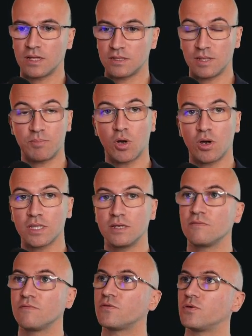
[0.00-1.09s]
deployed
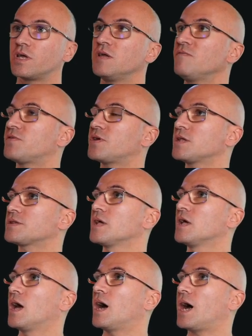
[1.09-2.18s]
for inference,
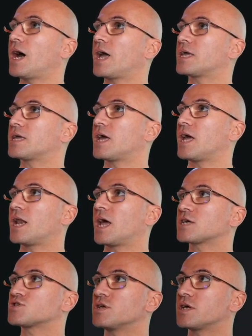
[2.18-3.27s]
I can
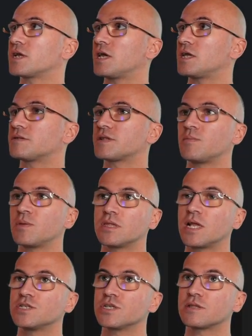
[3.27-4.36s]
actually create some
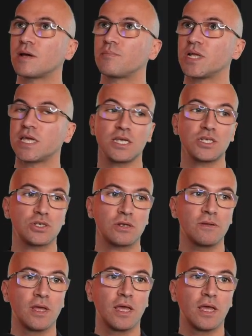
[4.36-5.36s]
intelligent application